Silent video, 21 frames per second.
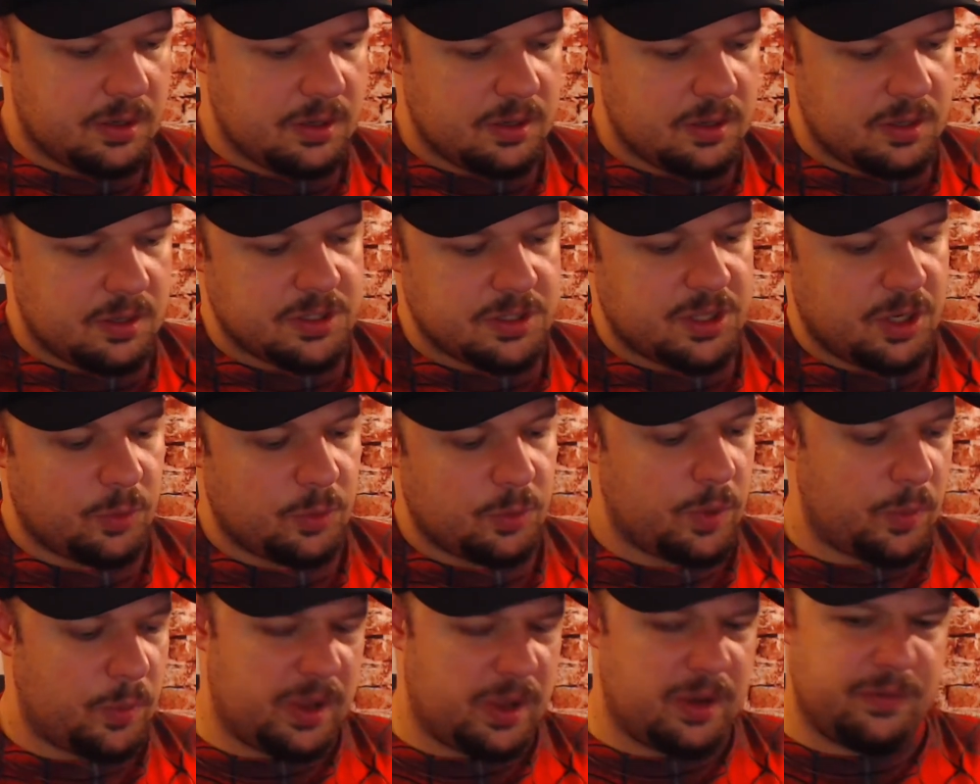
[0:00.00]
So,
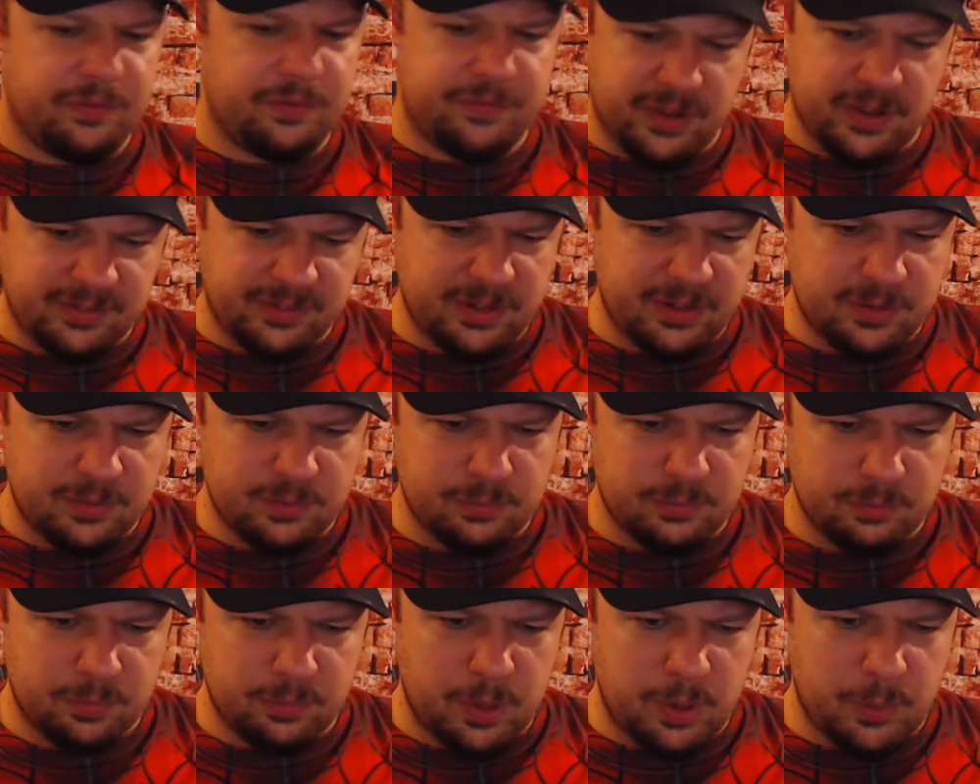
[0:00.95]
we went villain,
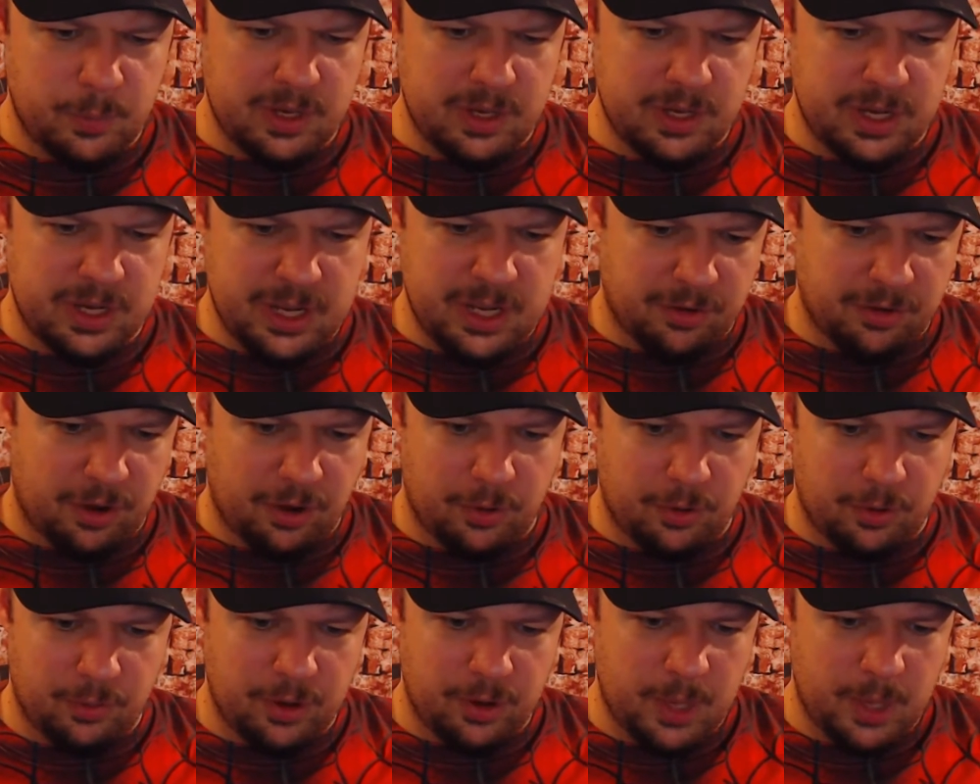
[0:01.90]
we went
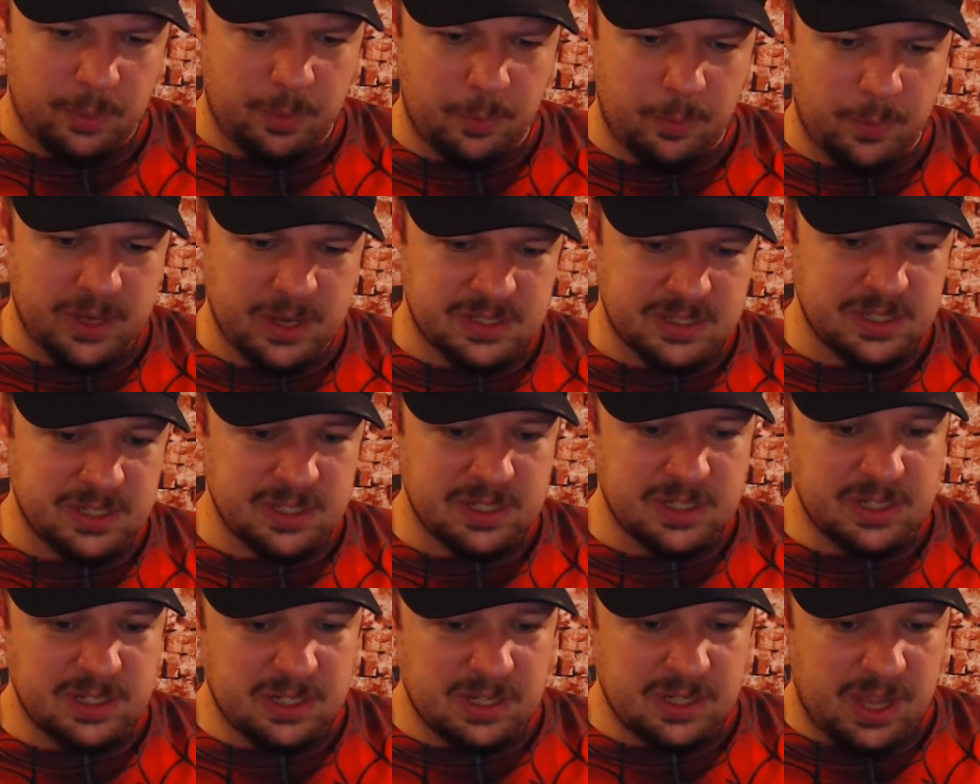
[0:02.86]
hero, and we went
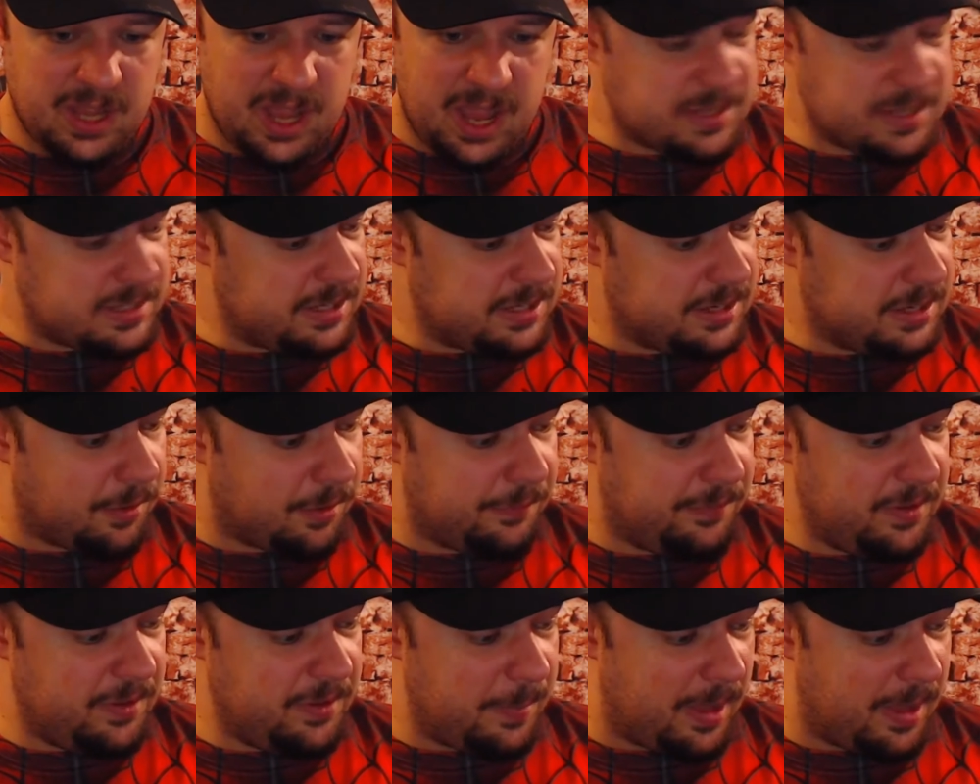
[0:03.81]
anti-hero
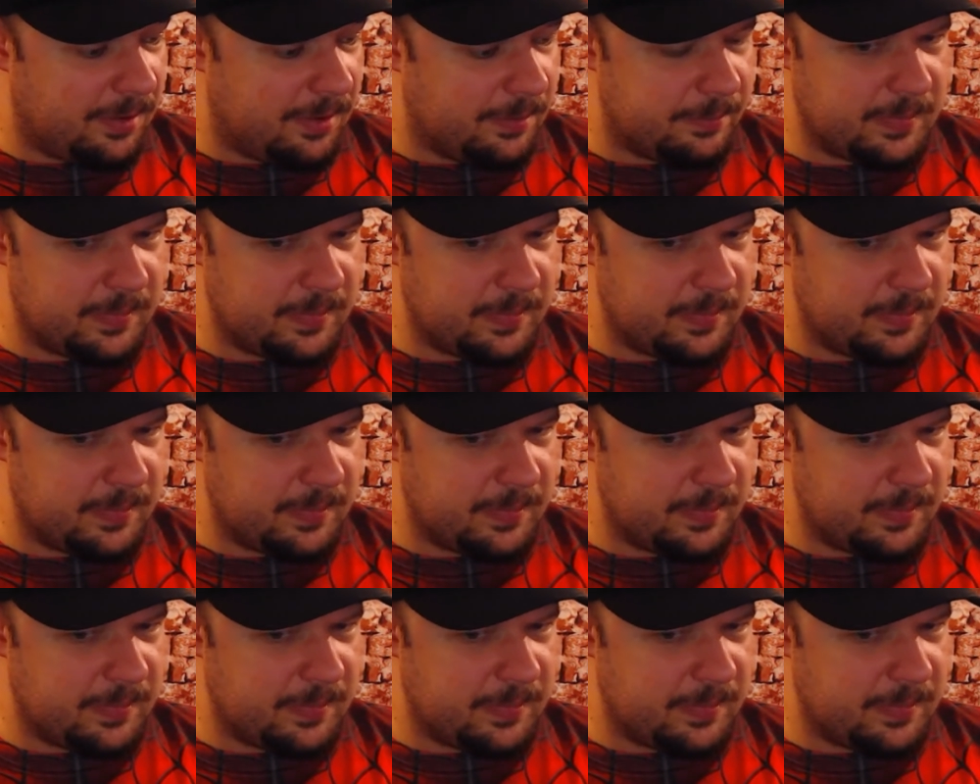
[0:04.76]
female.